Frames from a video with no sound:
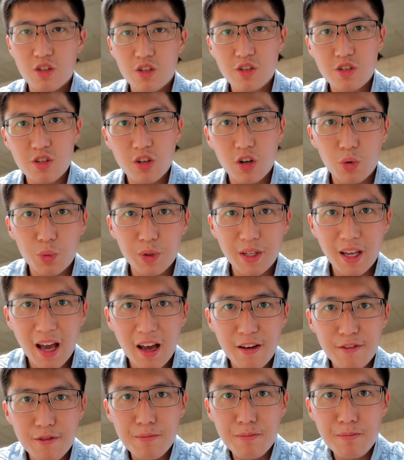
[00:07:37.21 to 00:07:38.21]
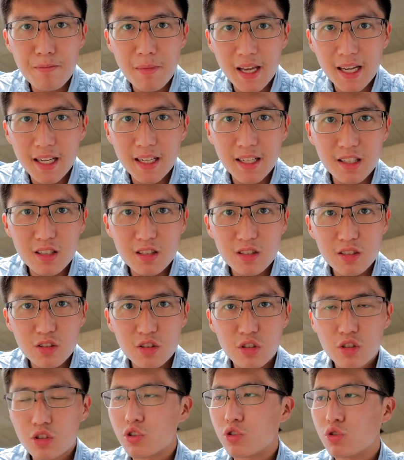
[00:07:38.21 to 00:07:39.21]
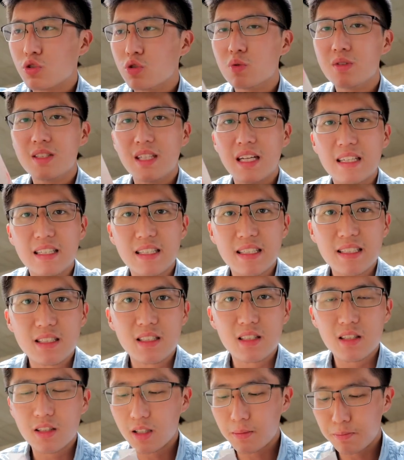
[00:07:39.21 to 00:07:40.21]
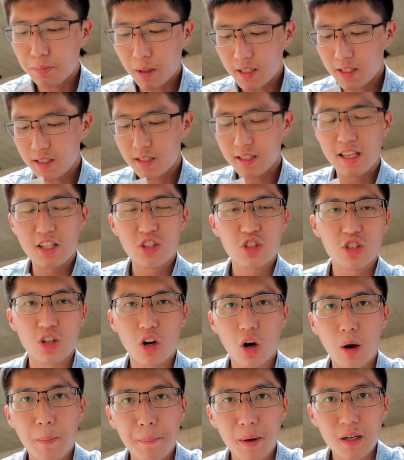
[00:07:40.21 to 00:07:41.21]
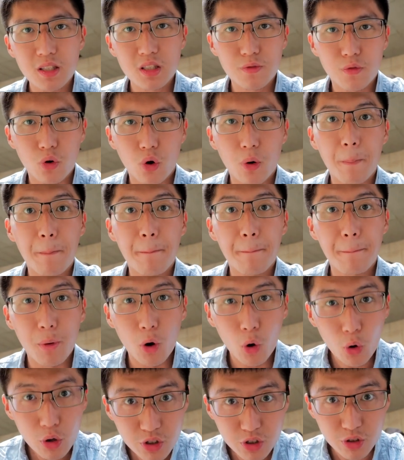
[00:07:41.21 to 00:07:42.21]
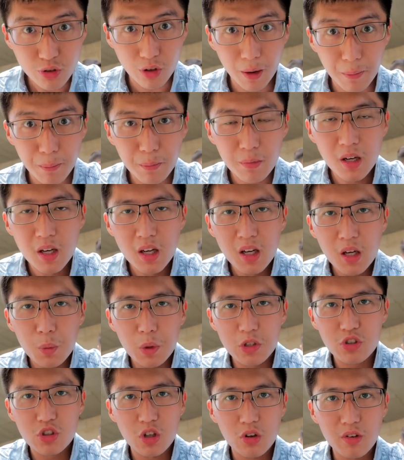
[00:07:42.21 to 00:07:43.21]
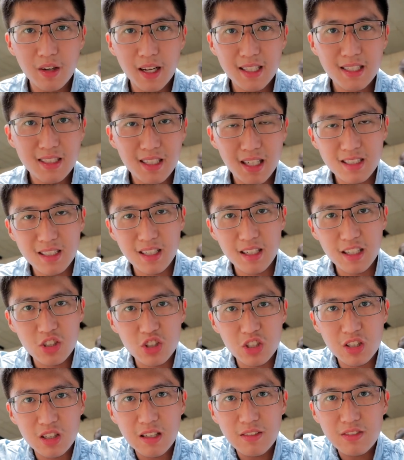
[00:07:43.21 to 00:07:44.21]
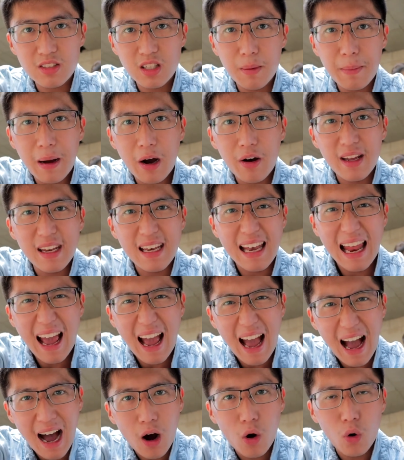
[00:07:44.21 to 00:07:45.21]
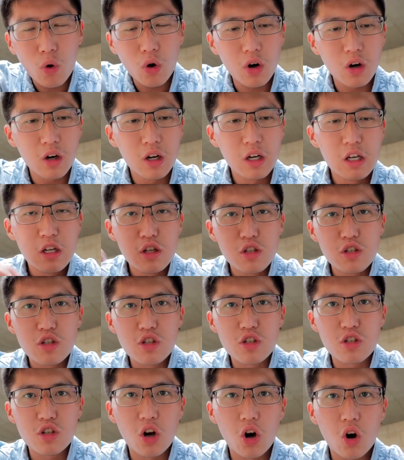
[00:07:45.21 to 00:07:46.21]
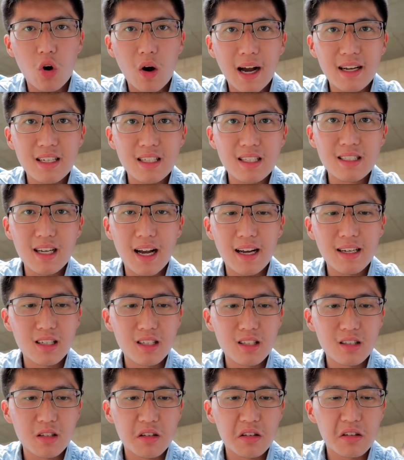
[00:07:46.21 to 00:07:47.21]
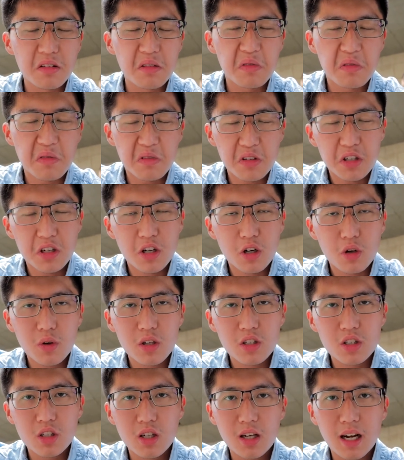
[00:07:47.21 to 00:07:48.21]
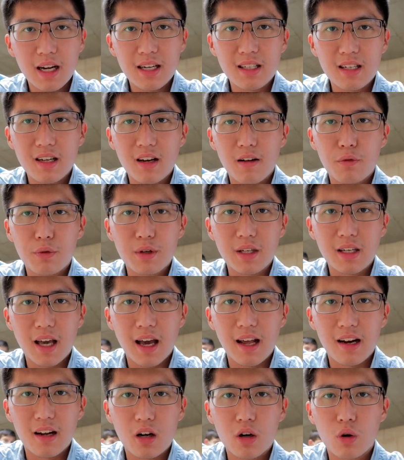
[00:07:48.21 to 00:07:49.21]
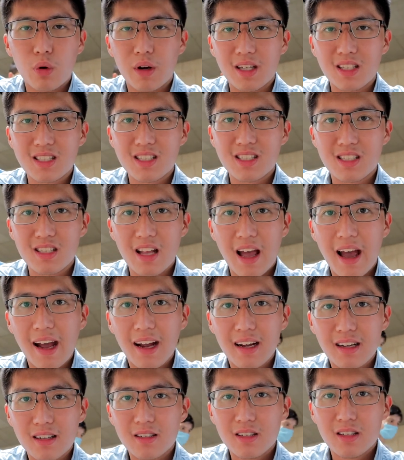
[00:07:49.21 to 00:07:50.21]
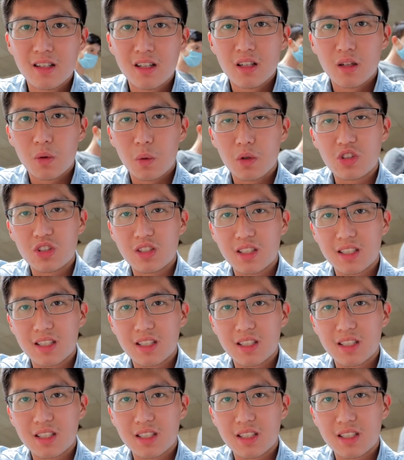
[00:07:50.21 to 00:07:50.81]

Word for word: So we have made it to Denizli bus station. Our bus for Bodrum, which is our next destination, leaves in about an hour. So I decided, you know, it's a good idea if we get a quick snack, which is